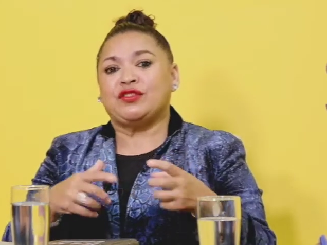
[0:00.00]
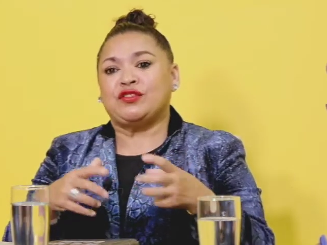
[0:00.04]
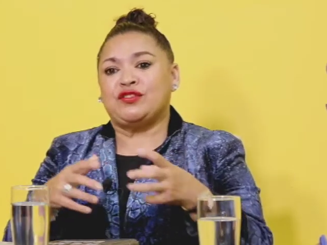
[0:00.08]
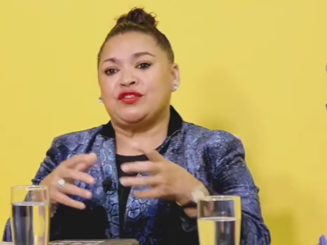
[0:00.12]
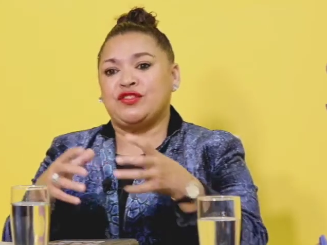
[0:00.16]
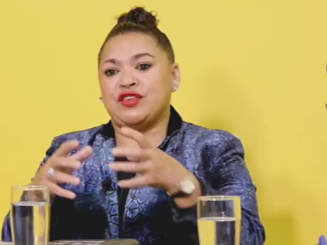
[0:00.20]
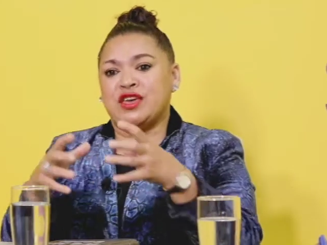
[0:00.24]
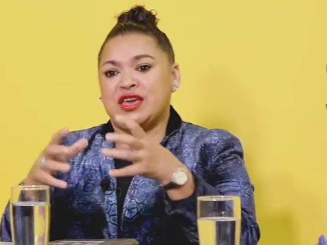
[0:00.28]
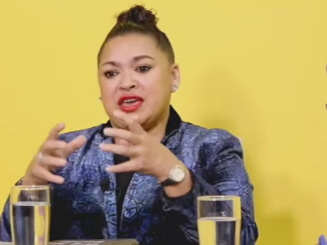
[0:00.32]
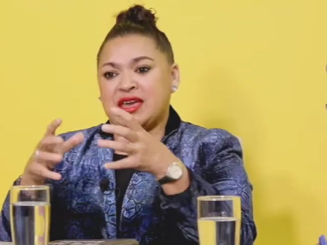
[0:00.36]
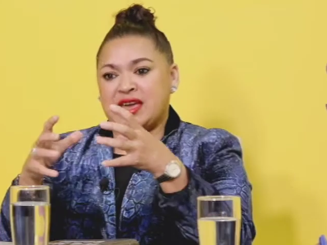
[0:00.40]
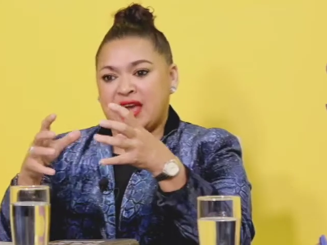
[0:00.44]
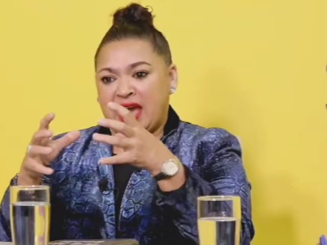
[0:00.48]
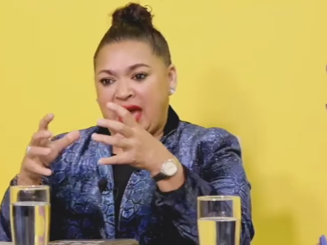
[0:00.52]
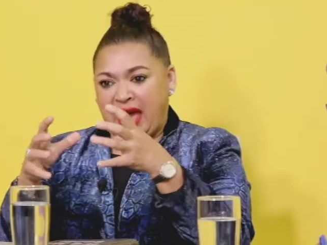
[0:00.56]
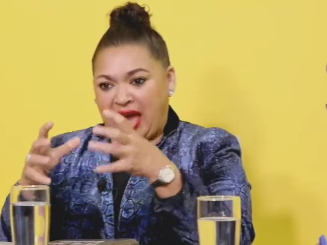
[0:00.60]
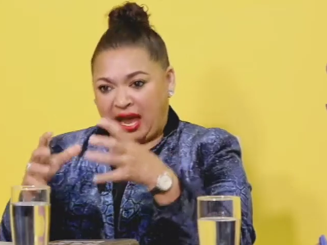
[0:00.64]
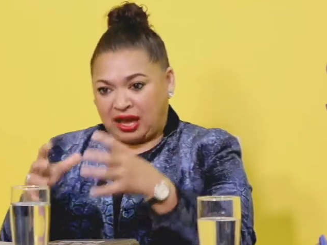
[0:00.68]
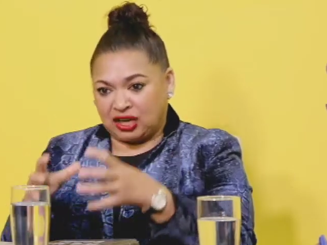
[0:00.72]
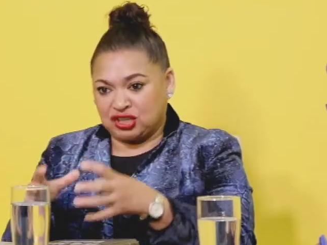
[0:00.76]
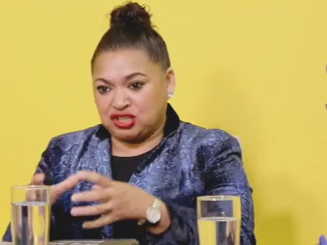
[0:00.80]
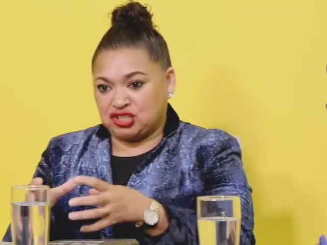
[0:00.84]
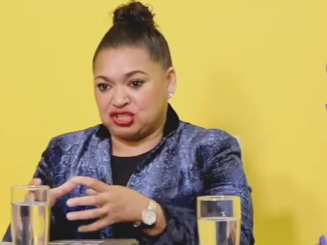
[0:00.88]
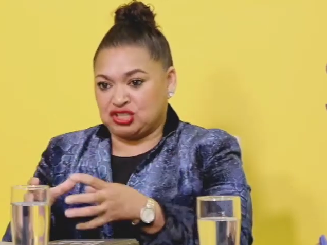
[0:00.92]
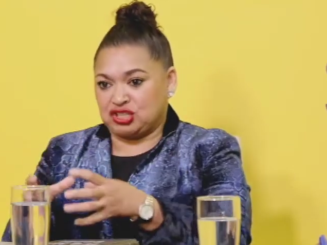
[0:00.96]
the
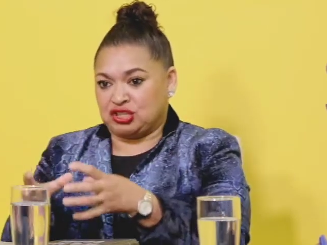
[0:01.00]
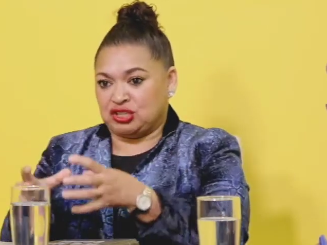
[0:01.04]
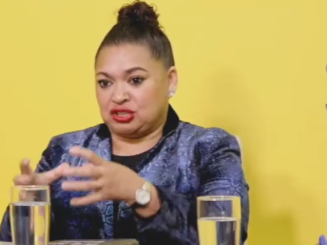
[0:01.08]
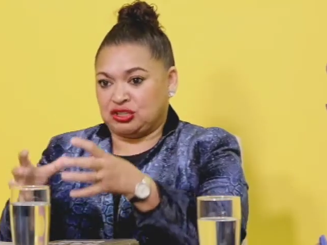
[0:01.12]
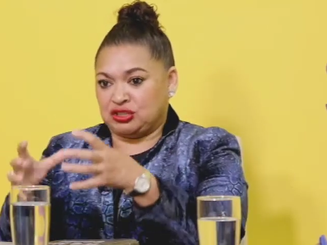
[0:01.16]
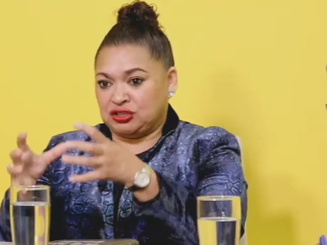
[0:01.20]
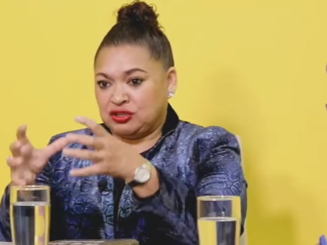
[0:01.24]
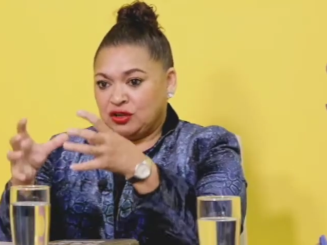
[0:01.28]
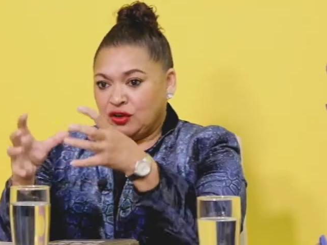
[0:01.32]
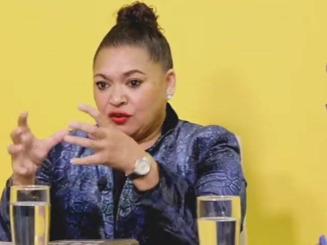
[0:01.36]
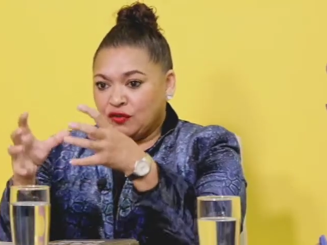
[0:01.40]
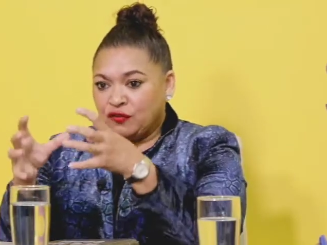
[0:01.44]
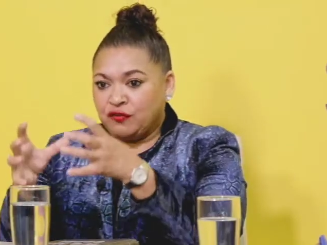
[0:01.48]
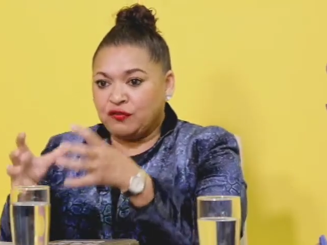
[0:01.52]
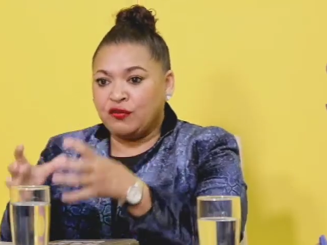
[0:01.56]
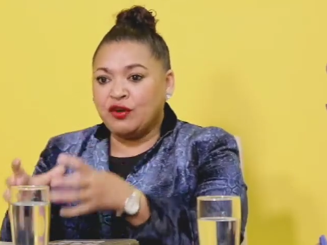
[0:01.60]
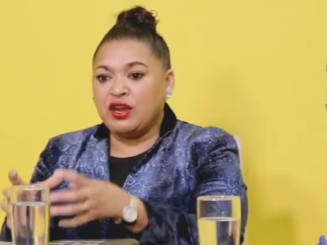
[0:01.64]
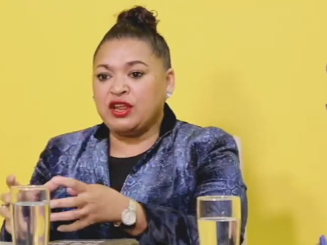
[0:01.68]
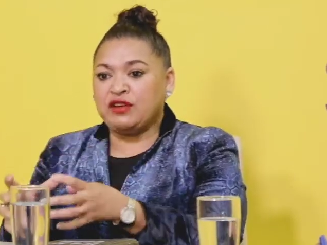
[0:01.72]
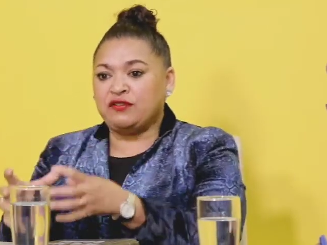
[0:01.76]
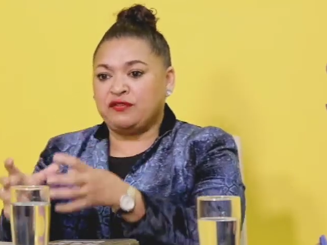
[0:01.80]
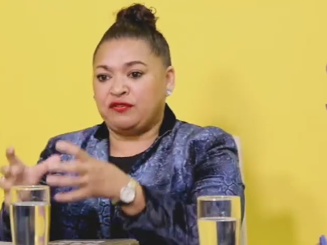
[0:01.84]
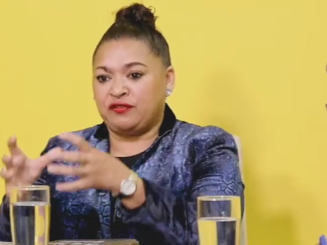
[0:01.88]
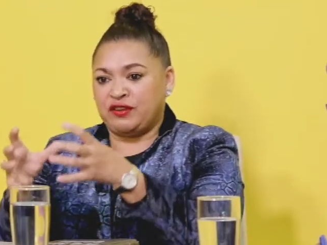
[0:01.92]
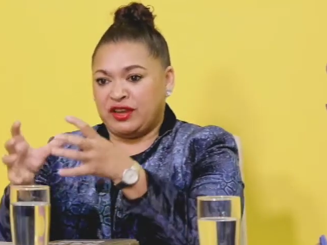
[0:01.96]
actual
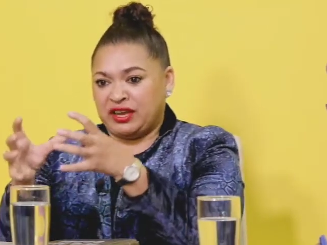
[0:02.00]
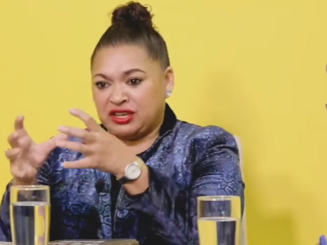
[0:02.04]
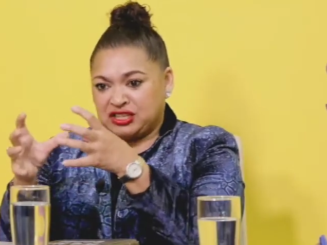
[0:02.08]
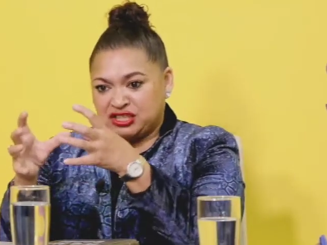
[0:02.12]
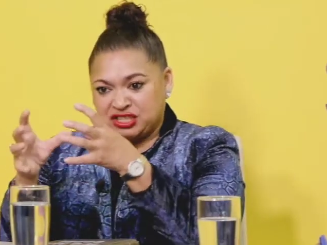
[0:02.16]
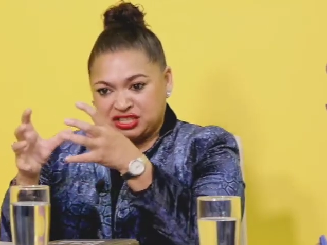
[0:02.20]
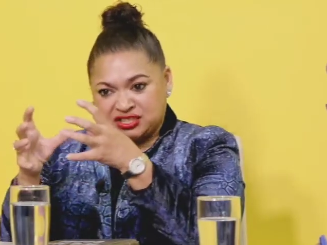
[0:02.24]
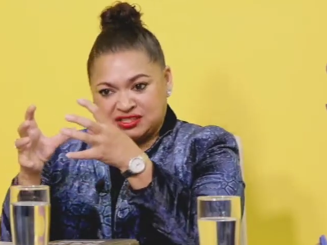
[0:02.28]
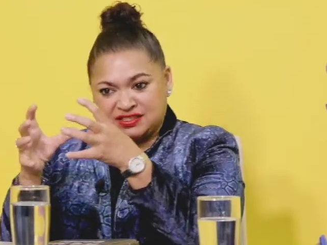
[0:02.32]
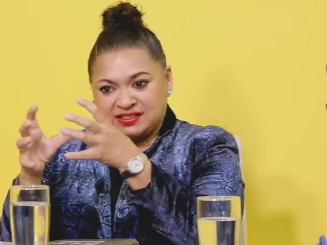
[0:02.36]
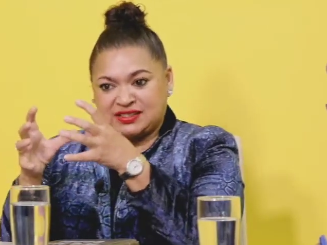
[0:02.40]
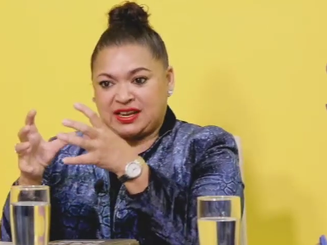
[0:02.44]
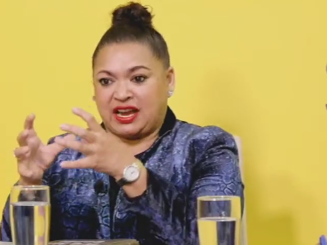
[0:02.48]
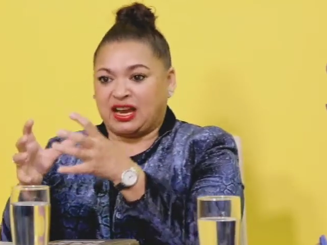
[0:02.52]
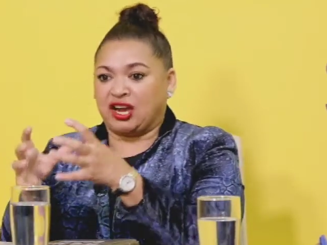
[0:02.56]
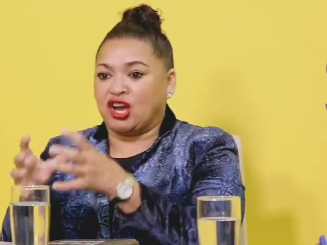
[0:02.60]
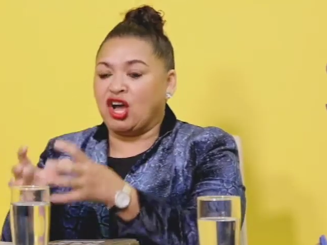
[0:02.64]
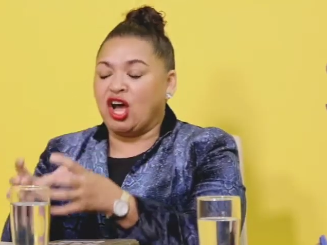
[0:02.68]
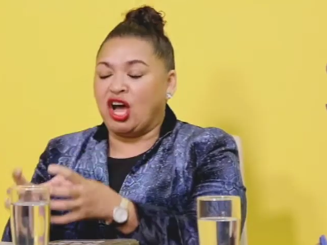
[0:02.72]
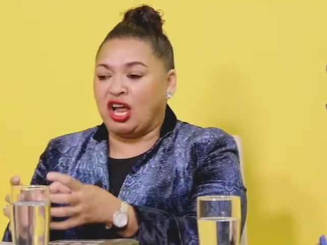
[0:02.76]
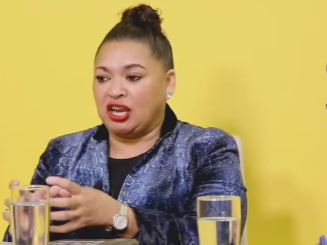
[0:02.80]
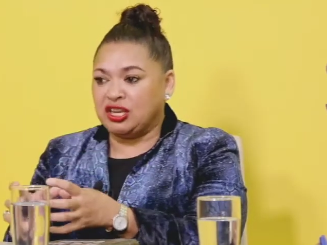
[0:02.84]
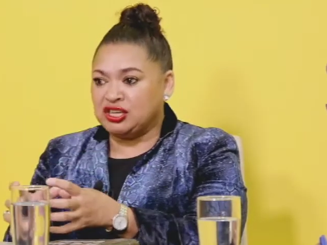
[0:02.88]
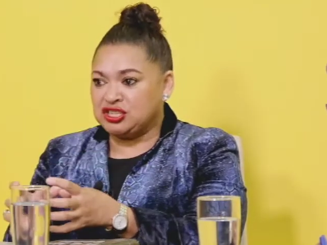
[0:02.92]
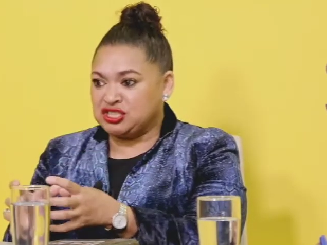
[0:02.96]
fully-fledged
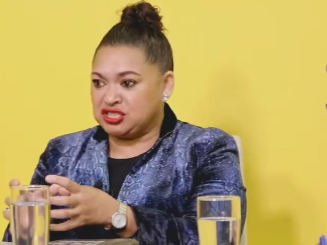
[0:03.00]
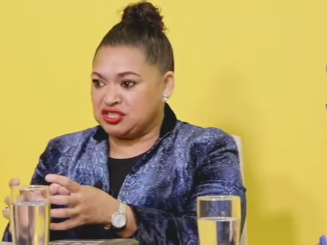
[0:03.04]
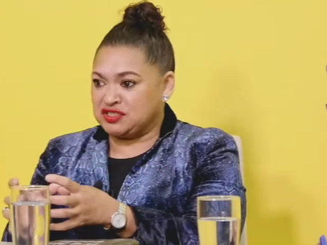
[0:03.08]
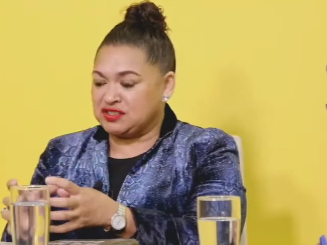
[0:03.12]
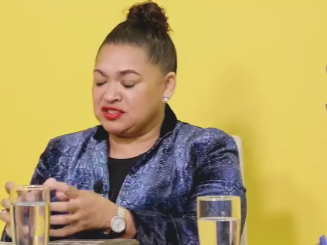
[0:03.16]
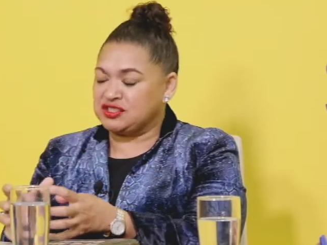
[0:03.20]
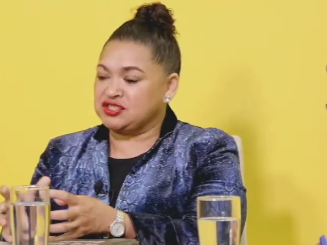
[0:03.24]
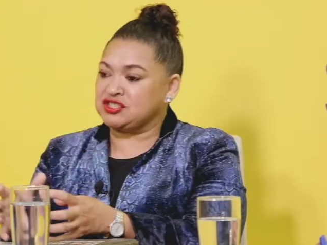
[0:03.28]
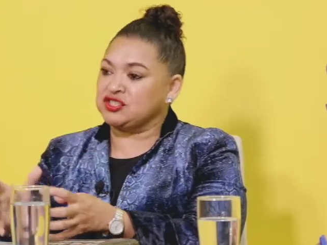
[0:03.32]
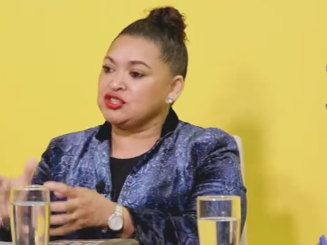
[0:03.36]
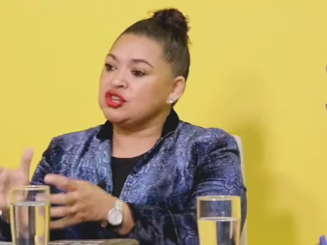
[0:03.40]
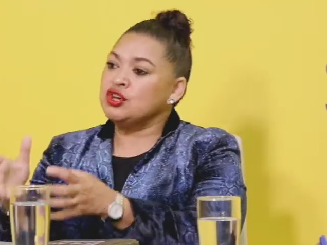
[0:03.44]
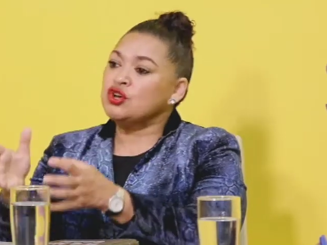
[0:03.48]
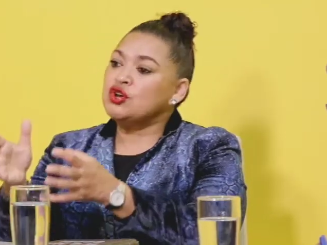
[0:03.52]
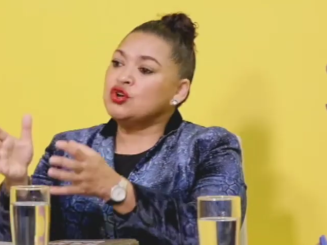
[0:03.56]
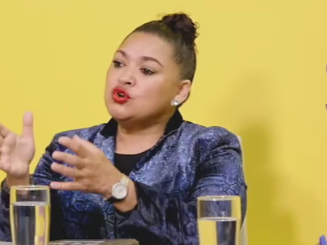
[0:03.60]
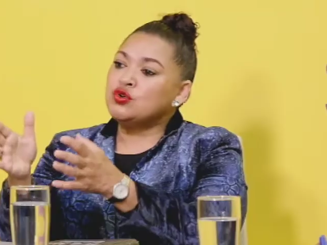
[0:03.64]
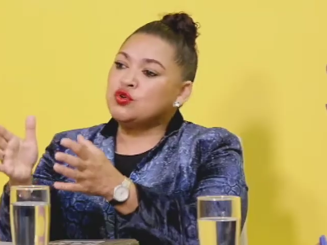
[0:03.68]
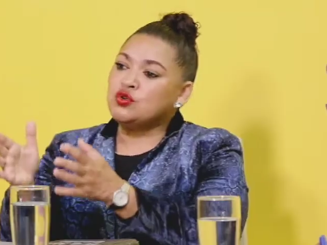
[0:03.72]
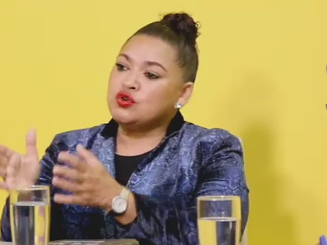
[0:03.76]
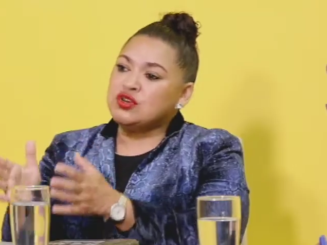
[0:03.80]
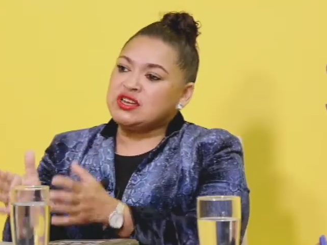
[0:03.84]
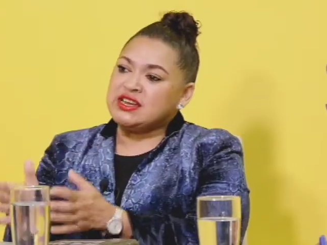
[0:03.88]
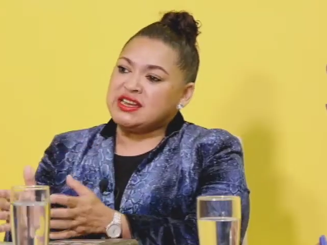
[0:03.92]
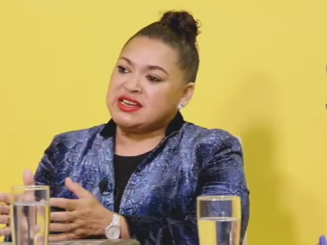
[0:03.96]
psychologist
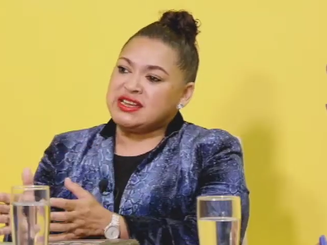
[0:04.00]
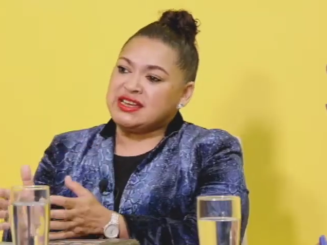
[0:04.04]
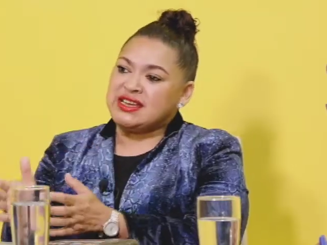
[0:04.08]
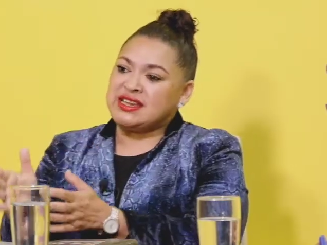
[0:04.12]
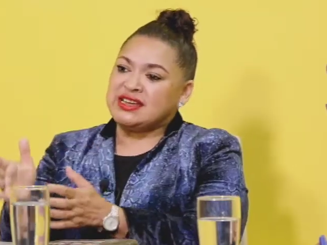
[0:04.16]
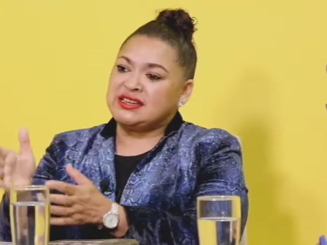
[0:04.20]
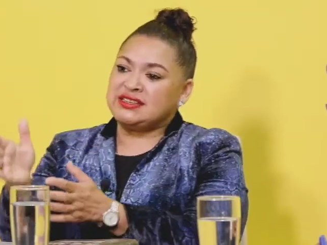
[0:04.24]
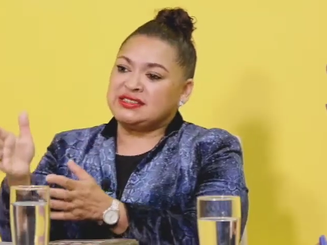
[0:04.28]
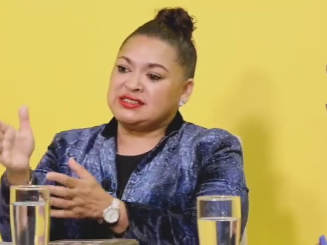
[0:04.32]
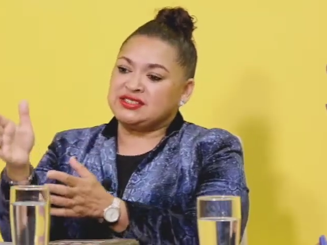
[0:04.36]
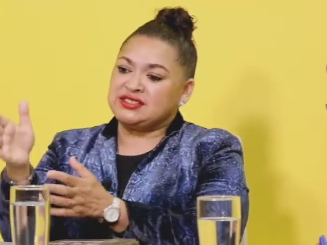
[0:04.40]
who needs